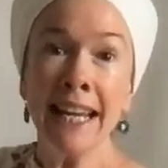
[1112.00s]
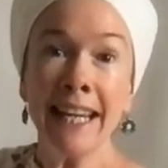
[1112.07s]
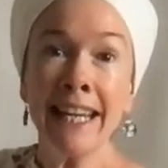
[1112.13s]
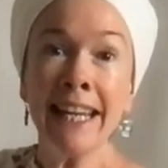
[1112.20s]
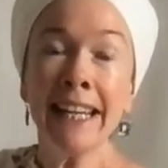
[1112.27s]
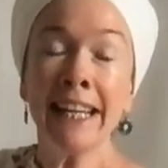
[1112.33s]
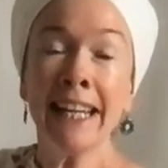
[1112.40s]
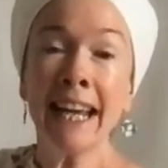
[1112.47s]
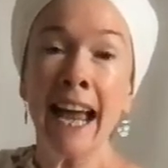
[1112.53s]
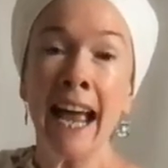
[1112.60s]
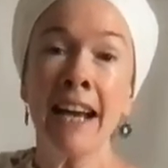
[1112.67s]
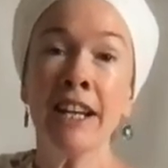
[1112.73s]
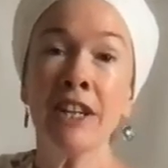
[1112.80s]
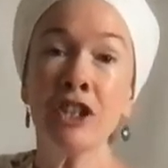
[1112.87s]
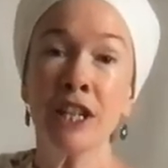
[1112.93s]
healing
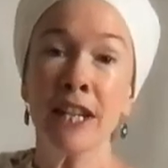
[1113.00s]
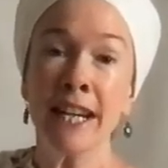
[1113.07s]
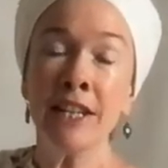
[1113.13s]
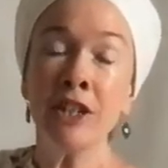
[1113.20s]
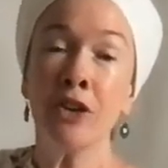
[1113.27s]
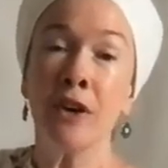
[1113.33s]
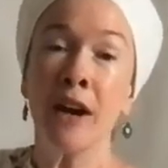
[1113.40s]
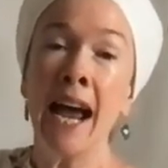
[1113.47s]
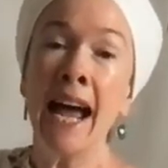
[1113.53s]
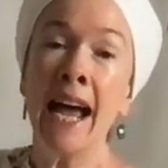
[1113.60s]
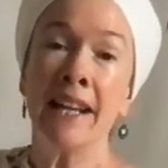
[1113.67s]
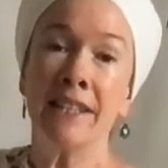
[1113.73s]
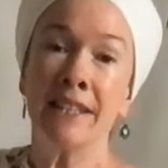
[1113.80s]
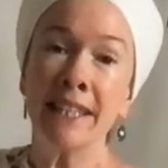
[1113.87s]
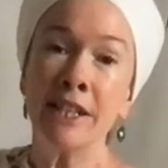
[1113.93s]
energy in your
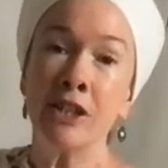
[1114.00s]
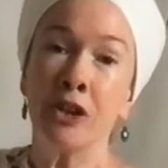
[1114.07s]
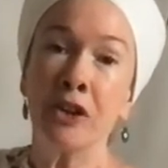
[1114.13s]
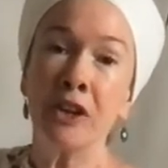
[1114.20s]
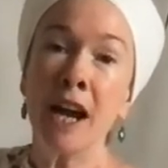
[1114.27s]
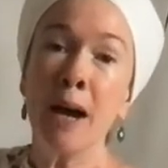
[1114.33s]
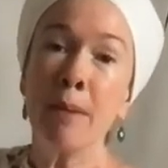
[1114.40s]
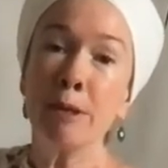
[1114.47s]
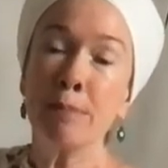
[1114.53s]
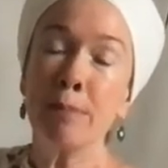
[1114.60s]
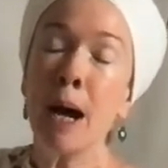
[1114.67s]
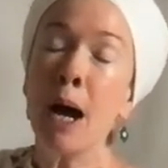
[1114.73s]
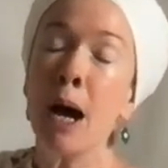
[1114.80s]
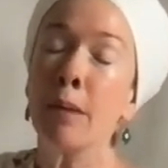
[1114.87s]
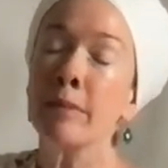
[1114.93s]
hands, in your cupped
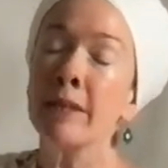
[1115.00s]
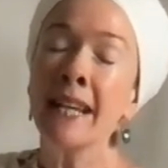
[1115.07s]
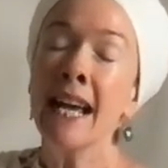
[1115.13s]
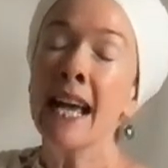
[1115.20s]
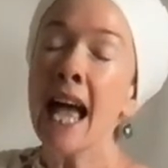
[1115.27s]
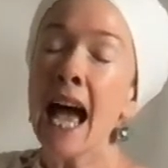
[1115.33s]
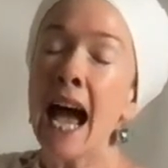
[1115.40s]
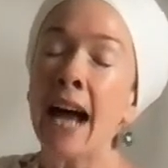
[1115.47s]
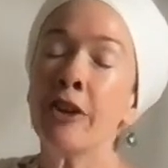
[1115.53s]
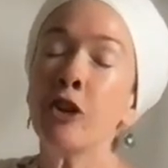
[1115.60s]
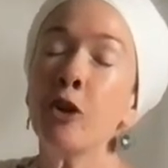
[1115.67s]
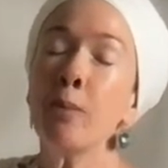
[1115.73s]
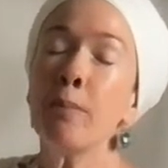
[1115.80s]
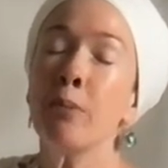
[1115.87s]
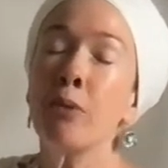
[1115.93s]
palms, and
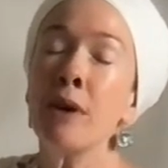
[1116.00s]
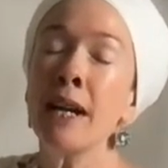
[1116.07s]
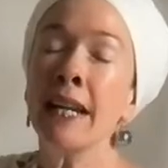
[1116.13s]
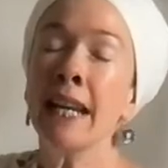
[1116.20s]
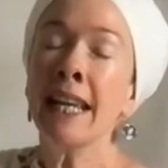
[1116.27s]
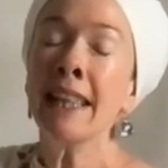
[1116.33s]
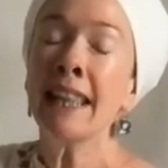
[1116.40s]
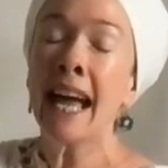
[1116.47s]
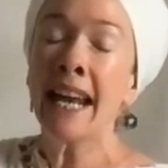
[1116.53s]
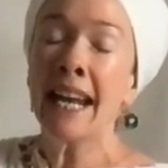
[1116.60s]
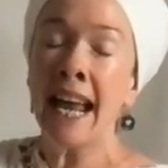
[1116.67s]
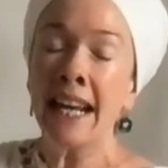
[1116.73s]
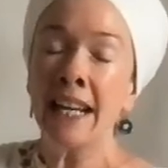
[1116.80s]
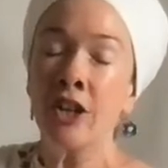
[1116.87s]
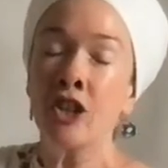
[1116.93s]
you're bringing that
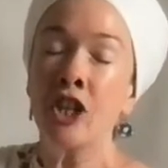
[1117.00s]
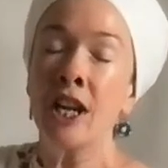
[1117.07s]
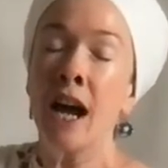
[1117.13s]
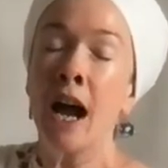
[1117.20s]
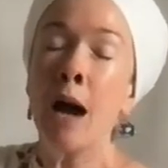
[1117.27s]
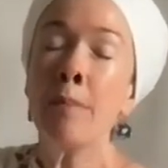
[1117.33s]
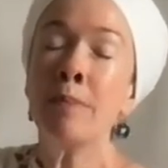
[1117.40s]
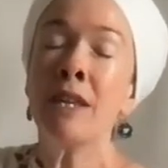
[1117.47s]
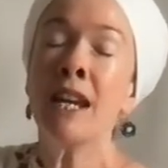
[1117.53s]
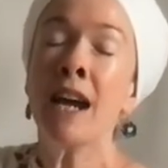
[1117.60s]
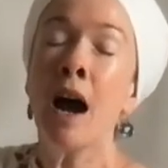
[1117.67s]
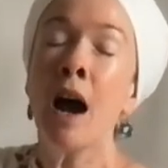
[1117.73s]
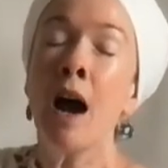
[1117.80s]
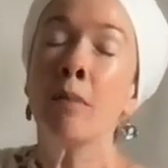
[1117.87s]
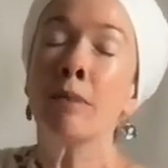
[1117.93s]
energy up the
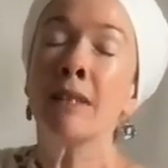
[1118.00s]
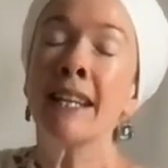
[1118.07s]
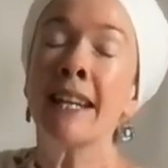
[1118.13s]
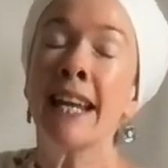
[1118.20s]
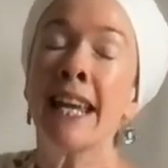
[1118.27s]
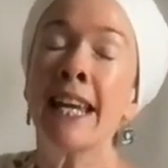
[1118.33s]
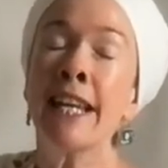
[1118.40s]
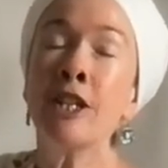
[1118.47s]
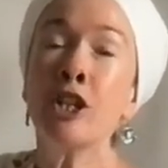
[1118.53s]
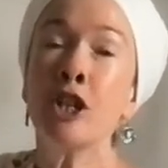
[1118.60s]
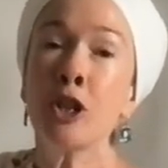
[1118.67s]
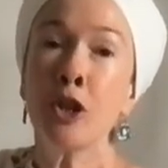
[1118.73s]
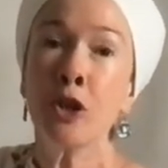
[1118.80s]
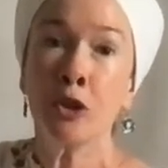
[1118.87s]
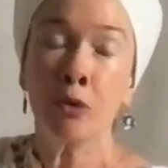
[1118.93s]
arms and into
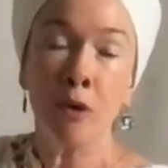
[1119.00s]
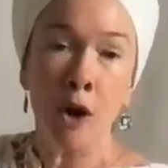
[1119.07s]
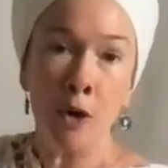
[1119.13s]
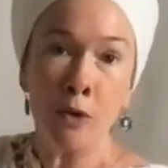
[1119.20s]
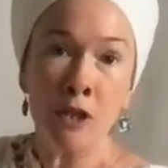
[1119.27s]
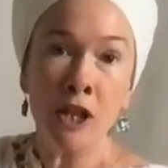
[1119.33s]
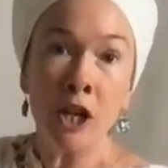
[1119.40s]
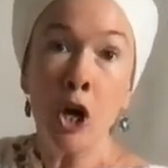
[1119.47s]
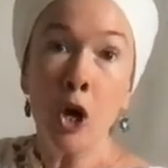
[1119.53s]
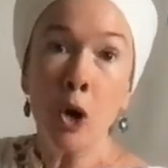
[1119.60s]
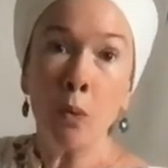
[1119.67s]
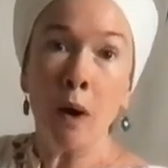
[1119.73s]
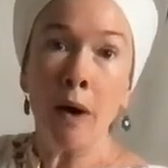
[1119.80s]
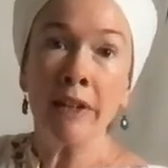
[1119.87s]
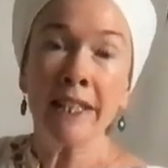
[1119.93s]
the throat
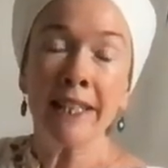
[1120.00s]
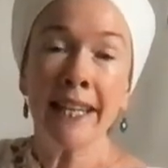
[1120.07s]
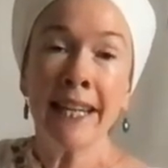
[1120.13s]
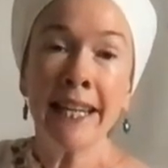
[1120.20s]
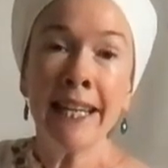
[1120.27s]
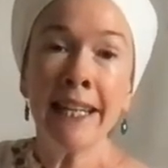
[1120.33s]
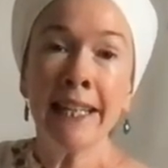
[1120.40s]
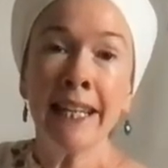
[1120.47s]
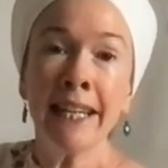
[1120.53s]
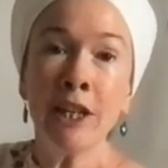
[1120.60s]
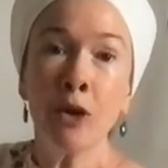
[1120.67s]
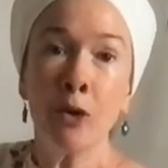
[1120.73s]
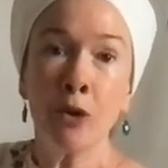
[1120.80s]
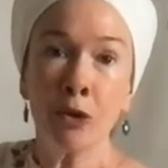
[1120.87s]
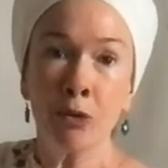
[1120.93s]
where it's healing
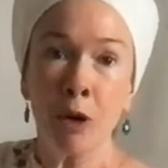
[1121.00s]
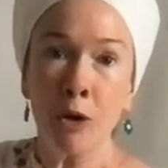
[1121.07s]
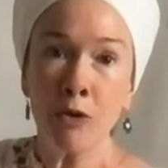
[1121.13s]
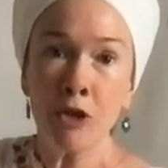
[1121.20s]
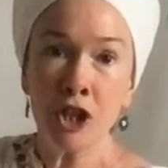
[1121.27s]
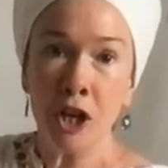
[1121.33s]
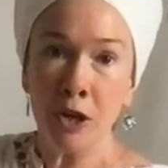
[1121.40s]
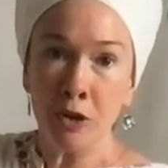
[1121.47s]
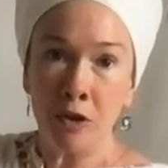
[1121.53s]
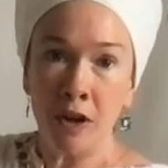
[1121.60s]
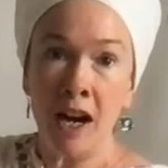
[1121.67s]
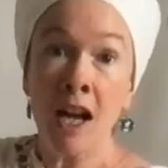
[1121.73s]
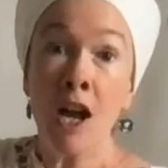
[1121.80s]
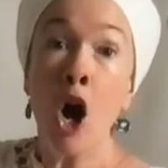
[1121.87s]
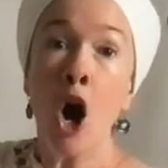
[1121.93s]
your throat
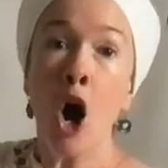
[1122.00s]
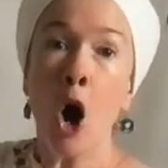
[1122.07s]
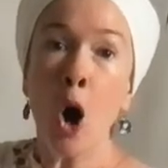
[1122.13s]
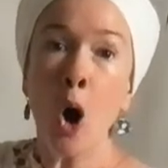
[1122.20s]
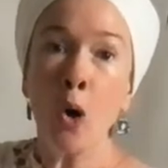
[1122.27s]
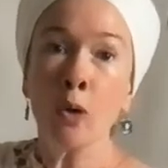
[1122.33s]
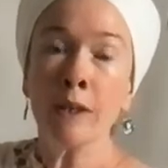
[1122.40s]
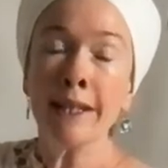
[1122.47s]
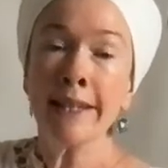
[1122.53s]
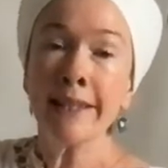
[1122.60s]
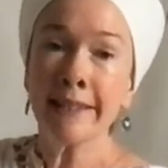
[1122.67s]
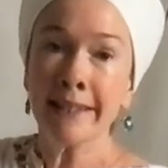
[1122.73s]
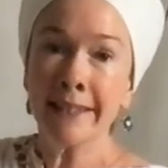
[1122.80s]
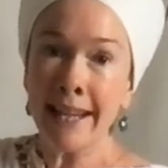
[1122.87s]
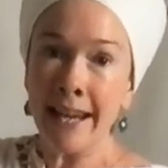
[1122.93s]
chakra. Hold it
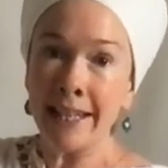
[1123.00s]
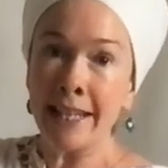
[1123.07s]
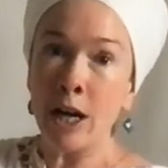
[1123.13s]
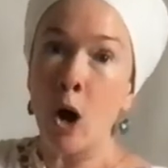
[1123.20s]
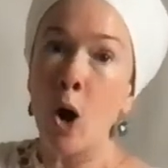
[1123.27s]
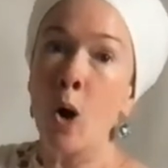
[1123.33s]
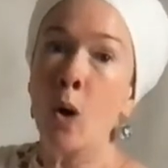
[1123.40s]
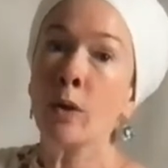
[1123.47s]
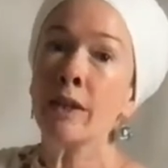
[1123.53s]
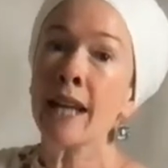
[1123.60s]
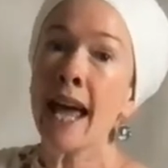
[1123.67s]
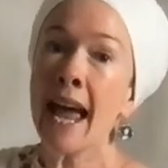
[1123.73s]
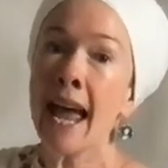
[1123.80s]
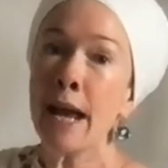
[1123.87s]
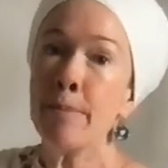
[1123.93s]
steady, hold
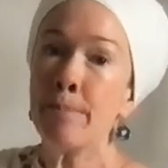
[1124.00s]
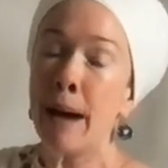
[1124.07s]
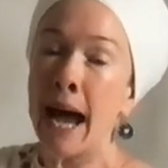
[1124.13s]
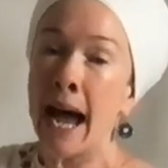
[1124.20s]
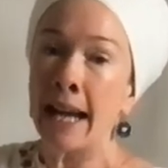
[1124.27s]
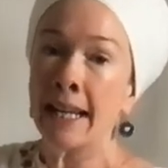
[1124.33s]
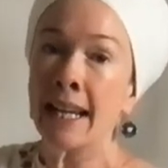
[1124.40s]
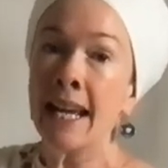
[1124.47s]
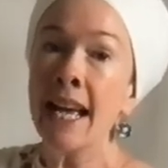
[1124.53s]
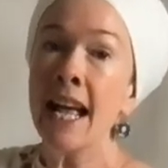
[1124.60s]
the head back,